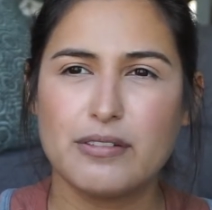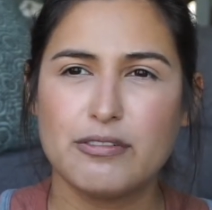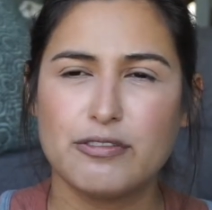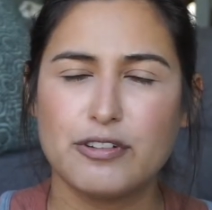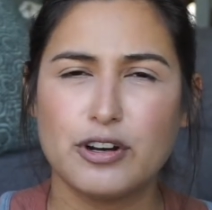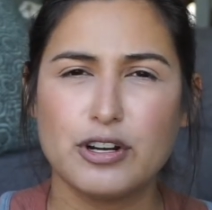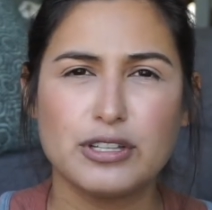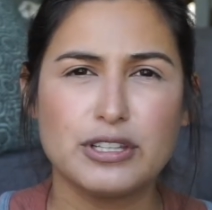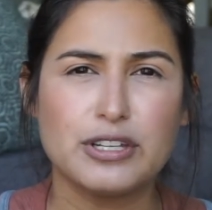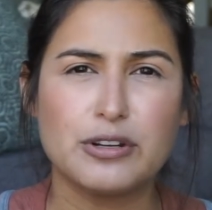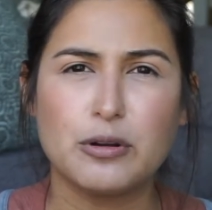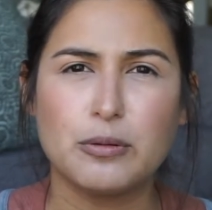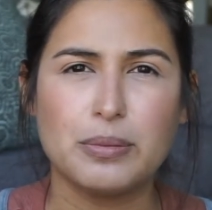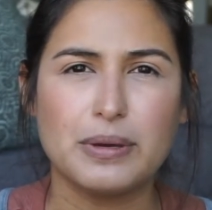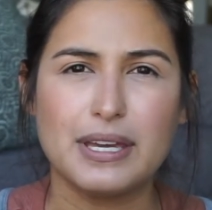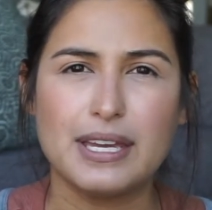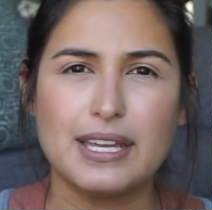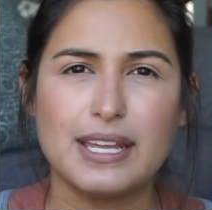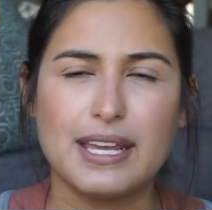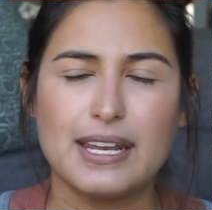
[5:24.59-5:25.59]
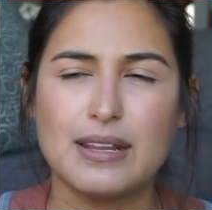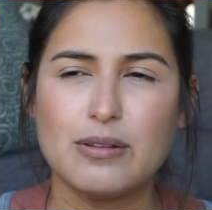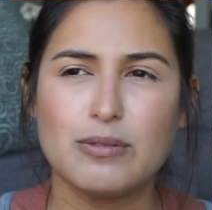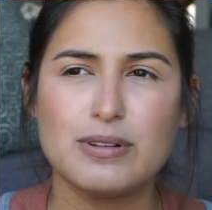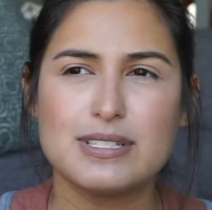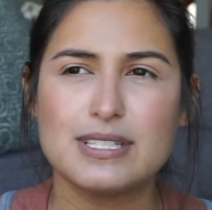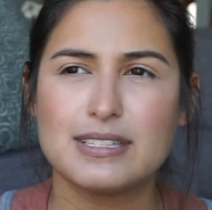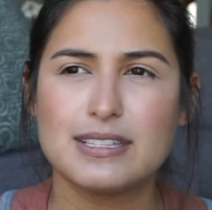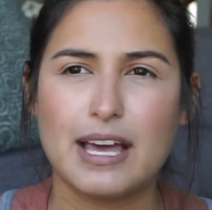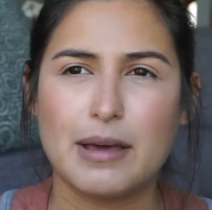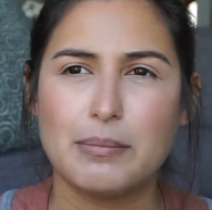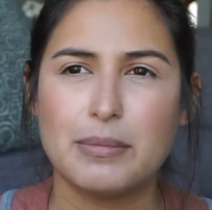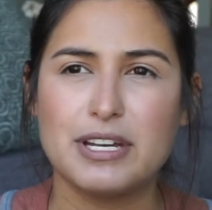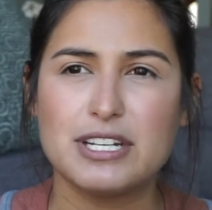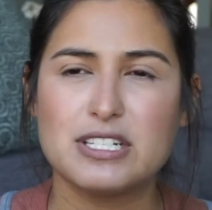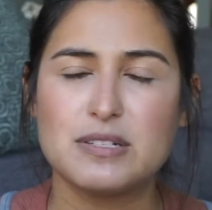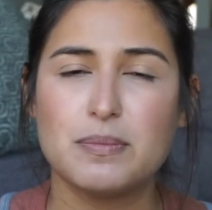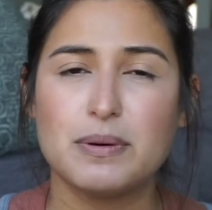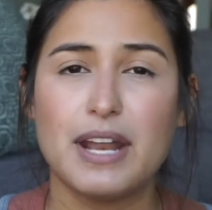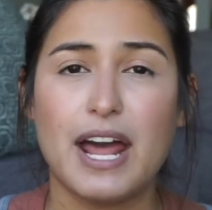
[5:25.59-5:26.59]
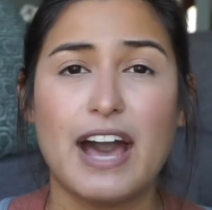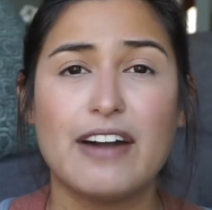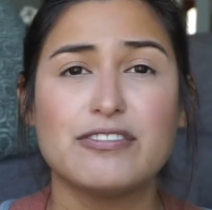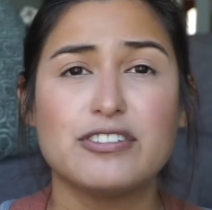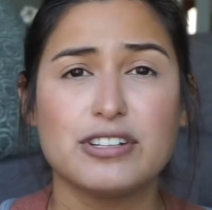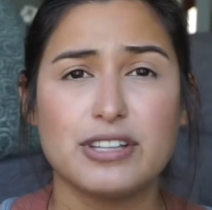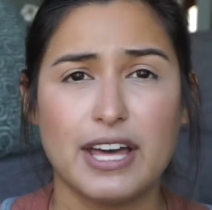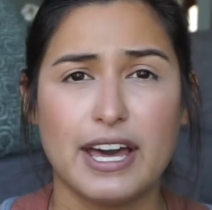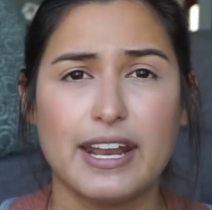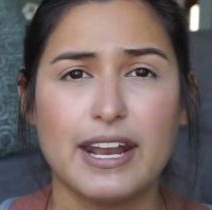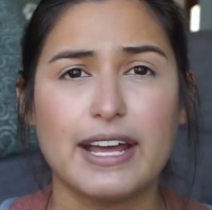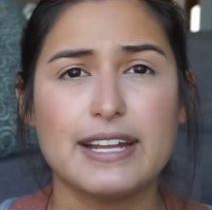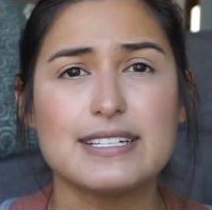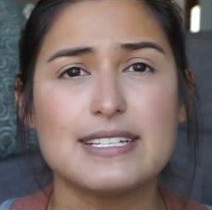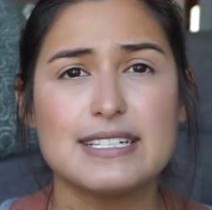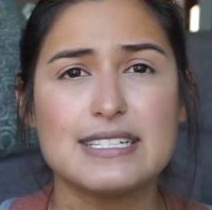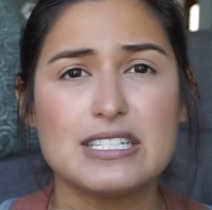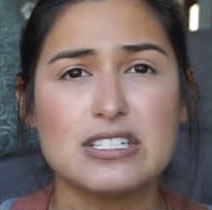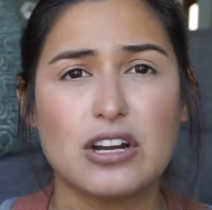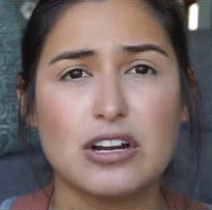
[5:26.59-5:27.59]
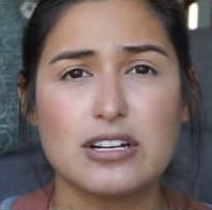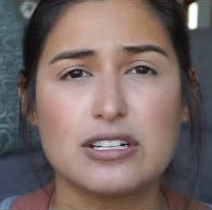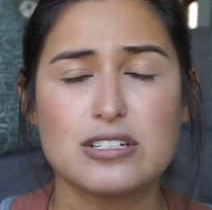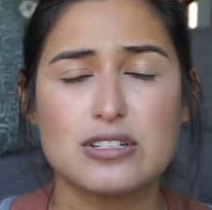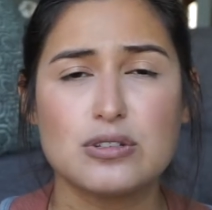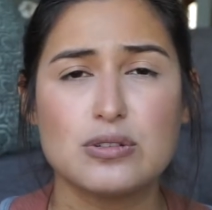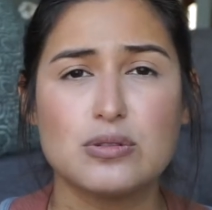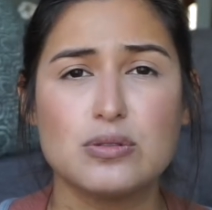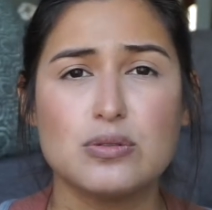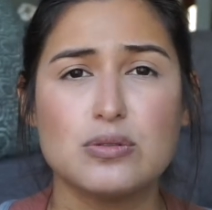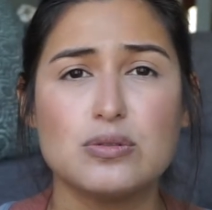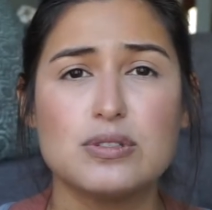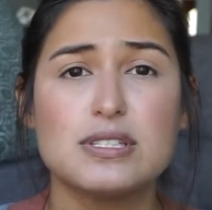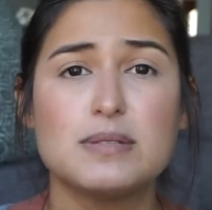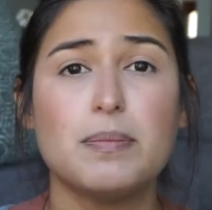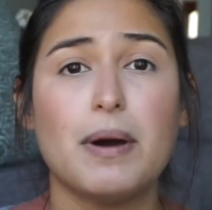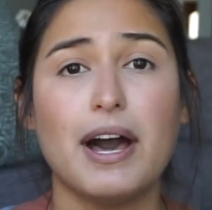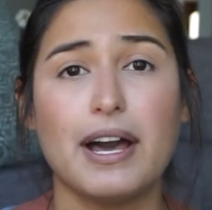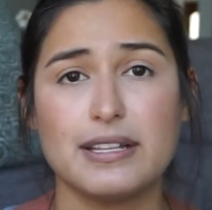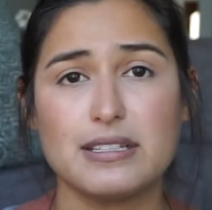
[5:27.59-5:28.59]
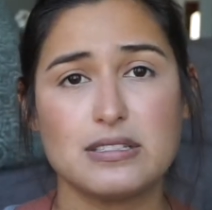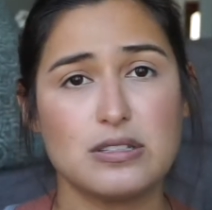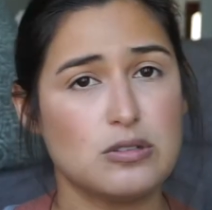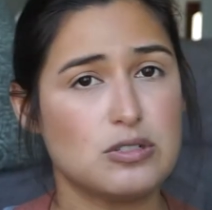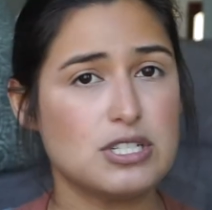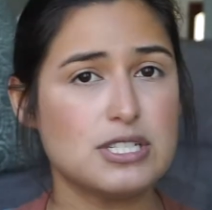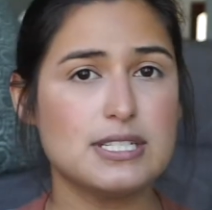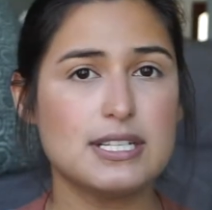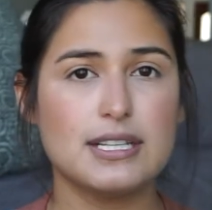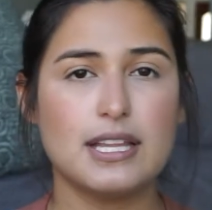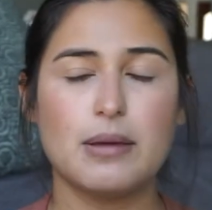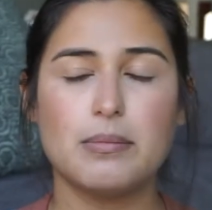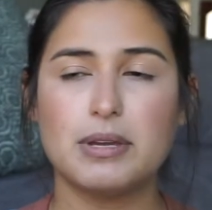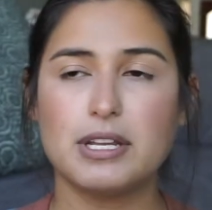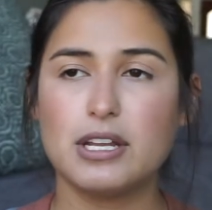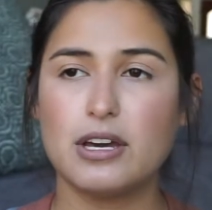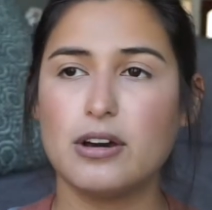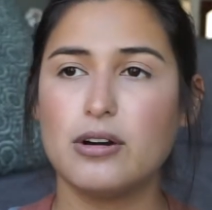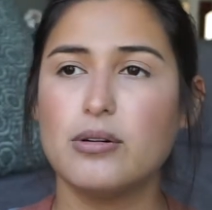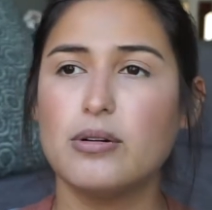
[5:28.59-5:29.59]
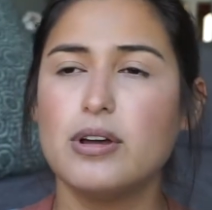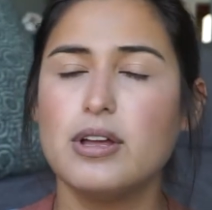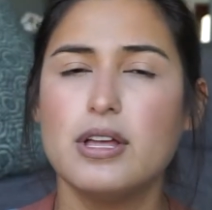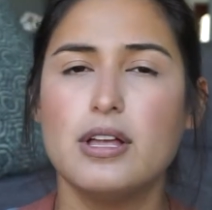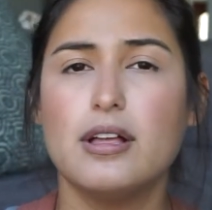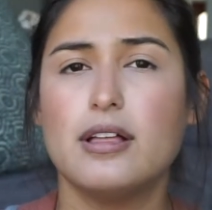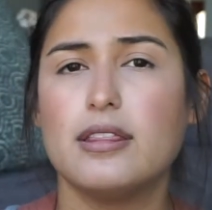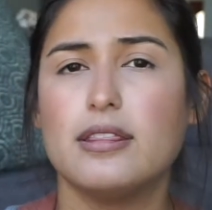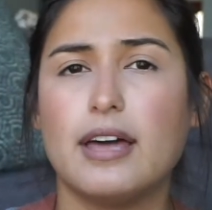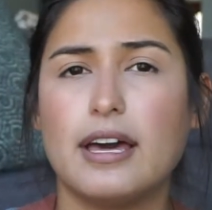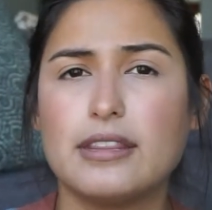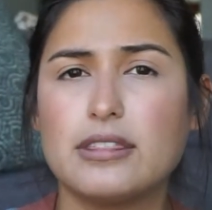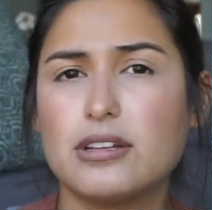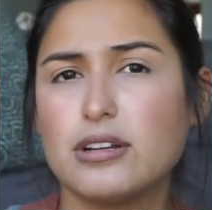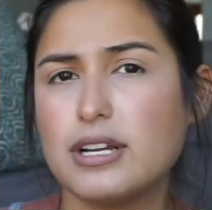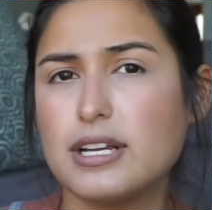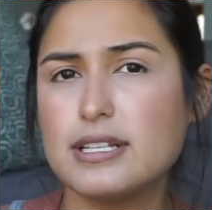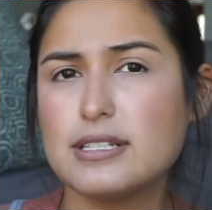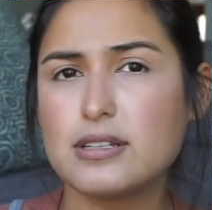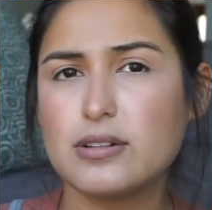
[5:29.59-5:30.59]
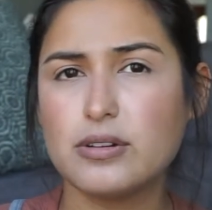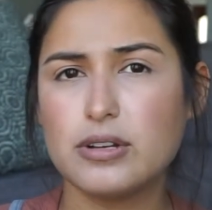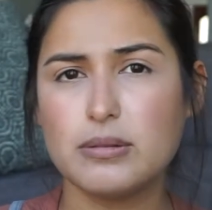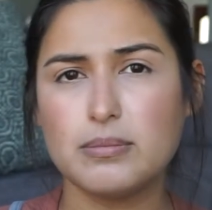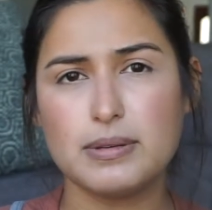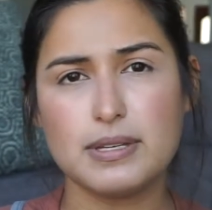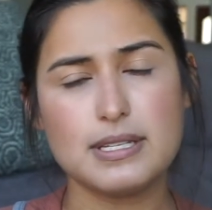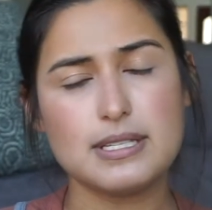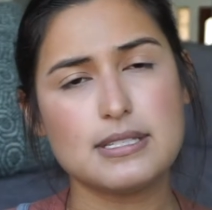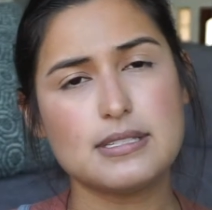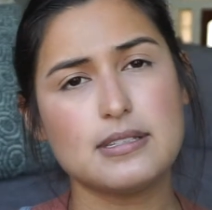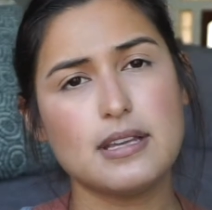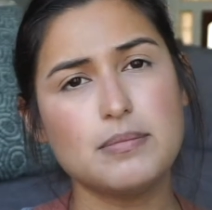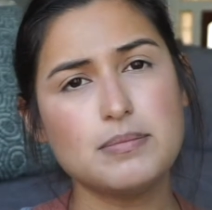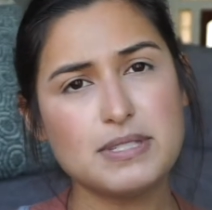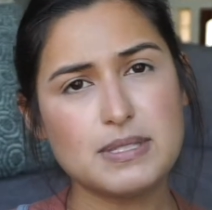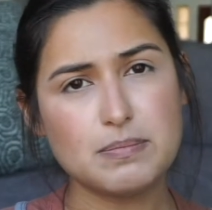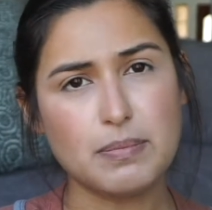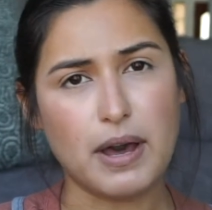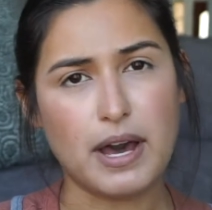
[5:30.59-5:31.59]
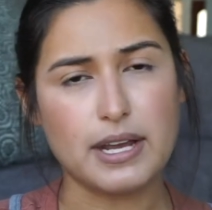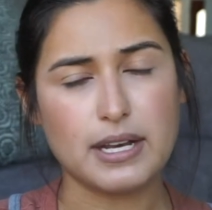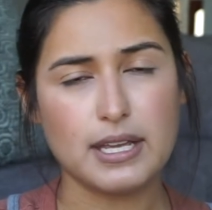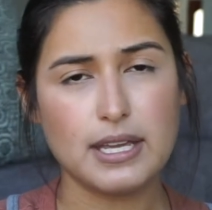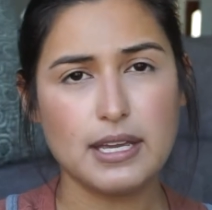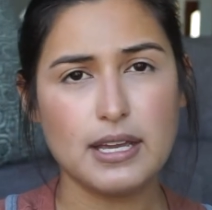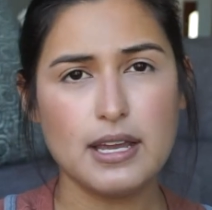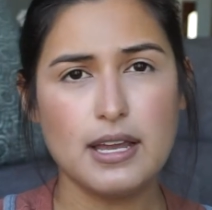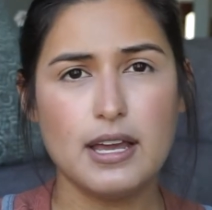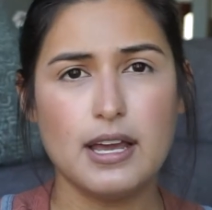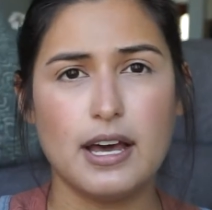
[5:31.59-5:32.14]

for a little bit, and it wasn't that much. But after that, I did start to spot. So she did let me know that there is going to be some spotting.